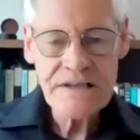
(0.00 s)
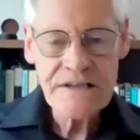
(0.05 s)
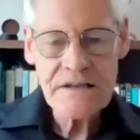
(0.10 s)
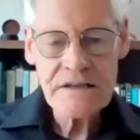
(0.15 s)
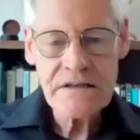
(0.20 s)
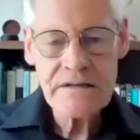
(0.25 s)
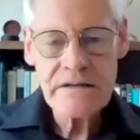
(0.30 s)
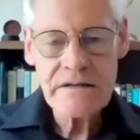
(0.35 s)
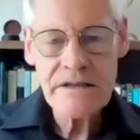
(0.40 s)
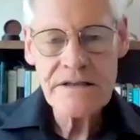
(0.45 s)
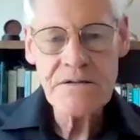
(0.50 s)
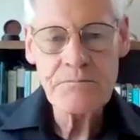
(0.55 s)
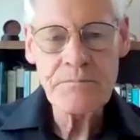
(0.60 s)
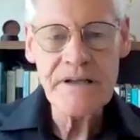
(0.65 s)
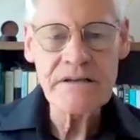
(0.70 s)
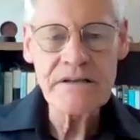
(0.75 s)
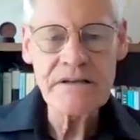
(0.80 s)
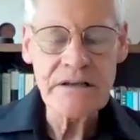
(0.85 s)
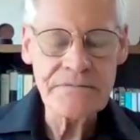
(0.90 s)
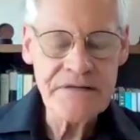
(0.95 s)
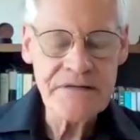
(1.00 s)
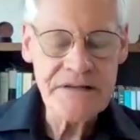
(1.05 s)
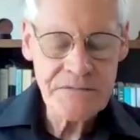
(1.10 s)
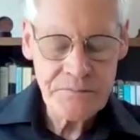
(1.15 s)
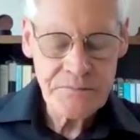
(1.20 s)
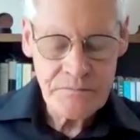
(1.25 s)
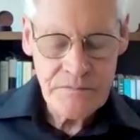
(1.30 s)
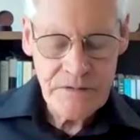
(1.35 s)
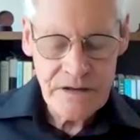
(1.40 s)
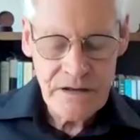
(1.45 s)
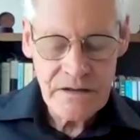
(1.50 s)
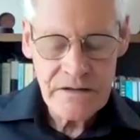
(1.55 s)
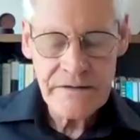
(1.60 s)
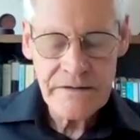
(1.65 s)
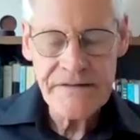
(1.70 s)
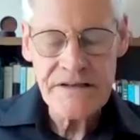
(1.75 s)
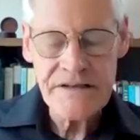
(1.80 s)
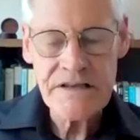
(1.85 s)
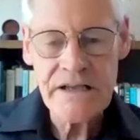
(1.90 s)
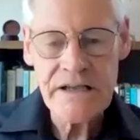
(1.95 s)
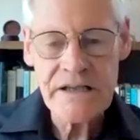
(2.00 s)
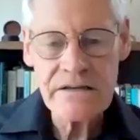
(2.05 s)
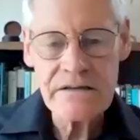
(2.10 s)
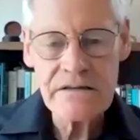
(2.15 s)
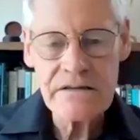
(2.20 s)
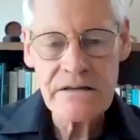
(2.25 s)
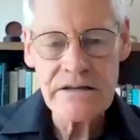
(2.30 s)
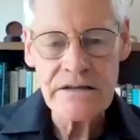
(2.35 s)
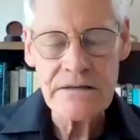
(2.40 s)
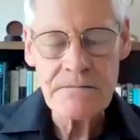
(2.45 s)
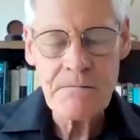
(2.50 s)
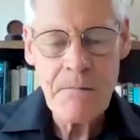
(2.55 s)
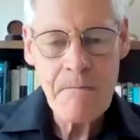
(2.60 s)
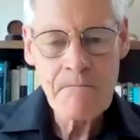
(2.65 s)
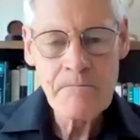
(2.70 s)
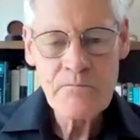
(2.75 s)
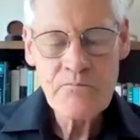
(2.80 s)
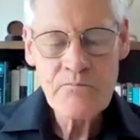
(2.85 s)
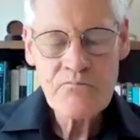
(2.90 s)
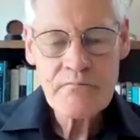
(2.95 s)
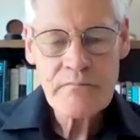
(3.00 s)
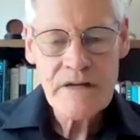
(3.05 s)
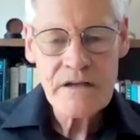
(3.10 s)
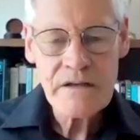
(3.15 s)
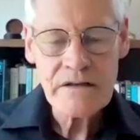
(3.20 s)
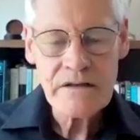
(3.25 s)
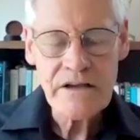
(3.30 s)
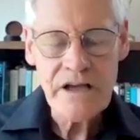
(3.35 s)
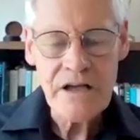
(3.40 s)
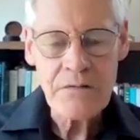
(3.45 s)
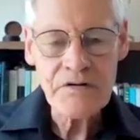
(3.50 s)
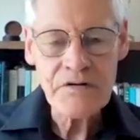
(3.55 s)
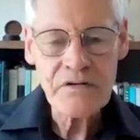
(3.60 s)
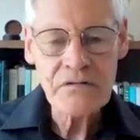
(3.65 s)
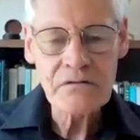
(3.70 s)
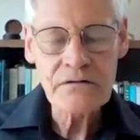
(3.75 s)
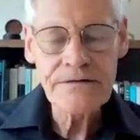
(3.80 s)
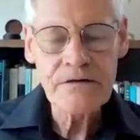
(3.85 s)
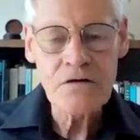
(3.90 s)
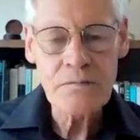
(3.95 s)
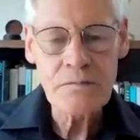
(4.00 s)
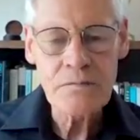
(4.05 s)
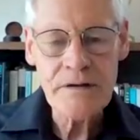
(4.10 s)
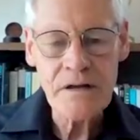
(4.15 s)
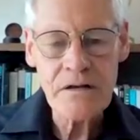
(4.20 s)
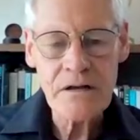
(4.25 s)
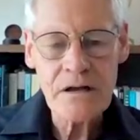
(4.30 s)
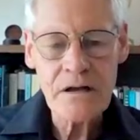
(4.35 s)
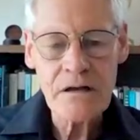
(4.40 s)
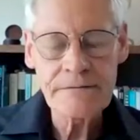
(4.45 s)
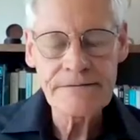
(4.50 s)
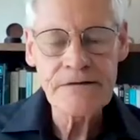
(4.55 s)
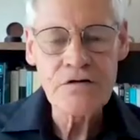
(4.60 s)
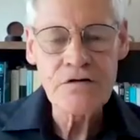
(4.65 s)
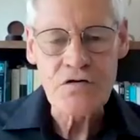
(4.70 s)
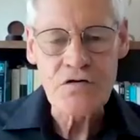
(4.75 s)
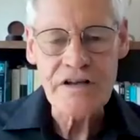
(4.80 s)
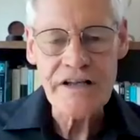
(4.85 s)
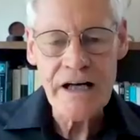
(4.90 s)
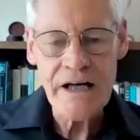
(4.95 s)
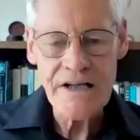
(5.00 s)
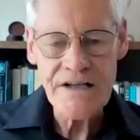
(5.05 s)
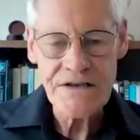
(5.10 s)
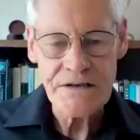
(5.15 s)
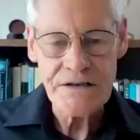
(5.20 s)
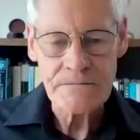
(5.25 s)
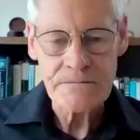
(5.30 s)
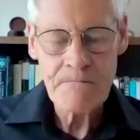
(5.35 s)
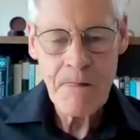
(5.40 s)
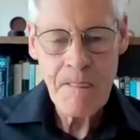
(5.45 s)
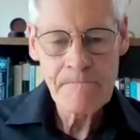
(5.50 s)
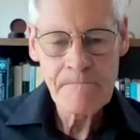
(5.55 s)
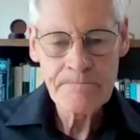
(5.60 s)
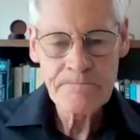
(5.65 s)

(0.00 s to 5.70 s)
well, there's a big difference. If you take the chemical formula of fluoridation,